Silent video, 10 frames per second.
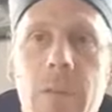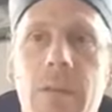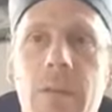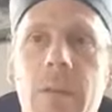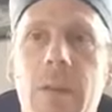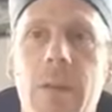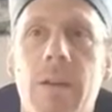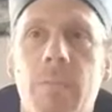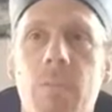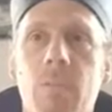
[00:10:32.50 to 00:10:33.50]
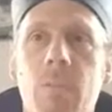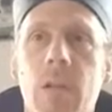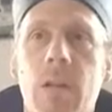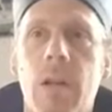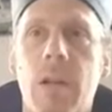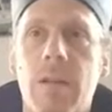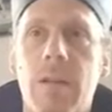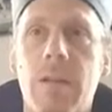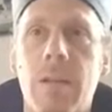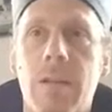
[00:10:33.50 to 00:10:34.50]
this
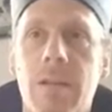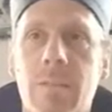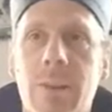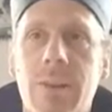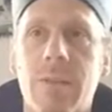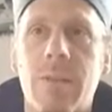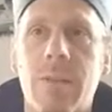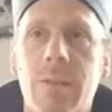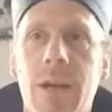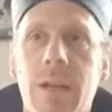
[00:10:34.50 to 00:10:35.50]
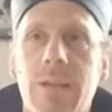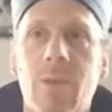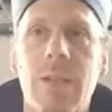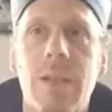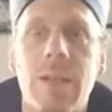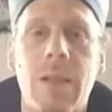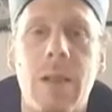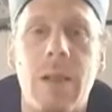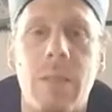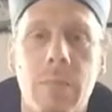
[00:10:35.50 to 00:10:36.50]
this expression. I don't need
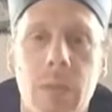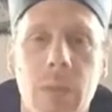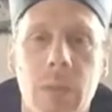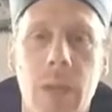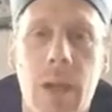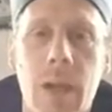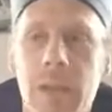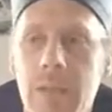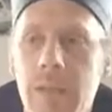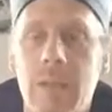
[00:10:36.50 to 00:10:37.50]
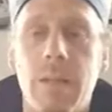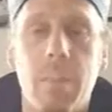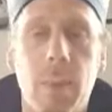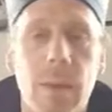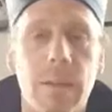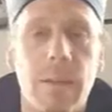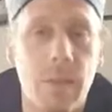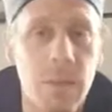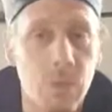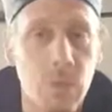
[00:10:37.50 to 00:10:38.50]
that because I need the practice.
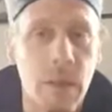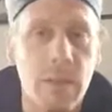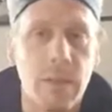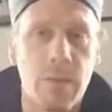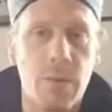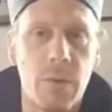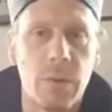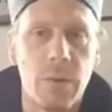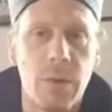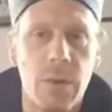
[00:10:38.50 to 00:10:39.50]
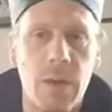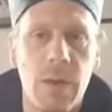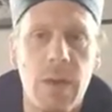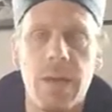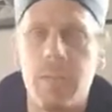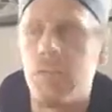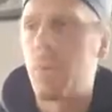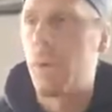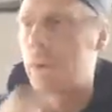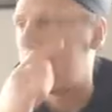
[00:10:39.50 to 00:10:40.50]
I need to practice first. And if you
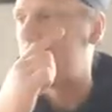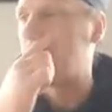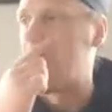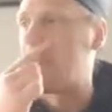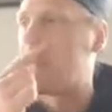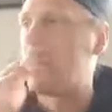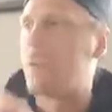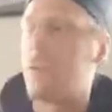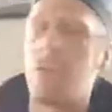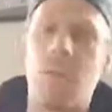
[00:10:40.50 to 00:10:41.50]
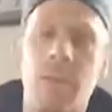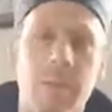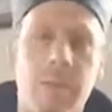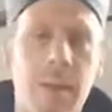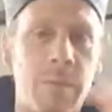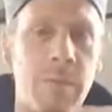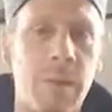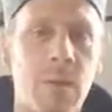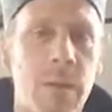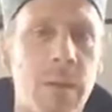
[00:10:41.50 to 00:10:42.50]
practice right, all this comes
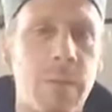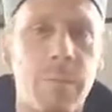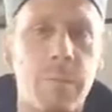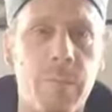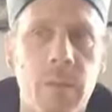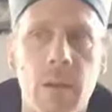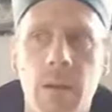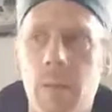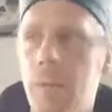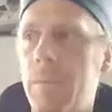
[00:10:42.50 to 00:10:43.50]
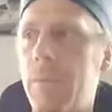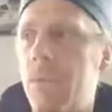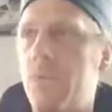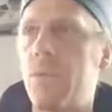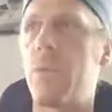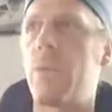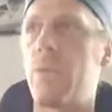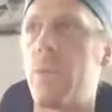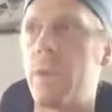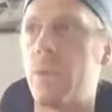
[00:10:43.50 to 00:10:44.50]
naturally. Maybe if you're
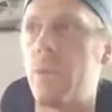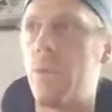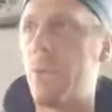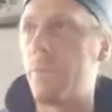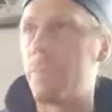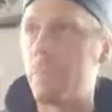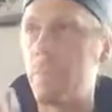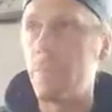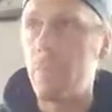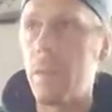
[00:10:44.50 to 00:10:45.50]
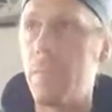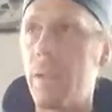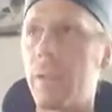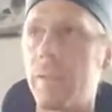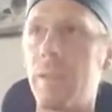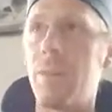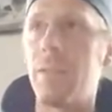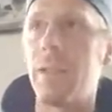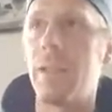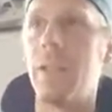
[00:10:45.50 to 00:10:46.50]
ready to make a
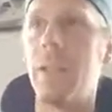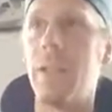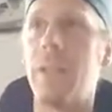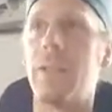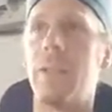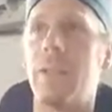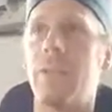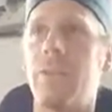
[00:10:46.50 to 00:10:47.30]
ceremony, then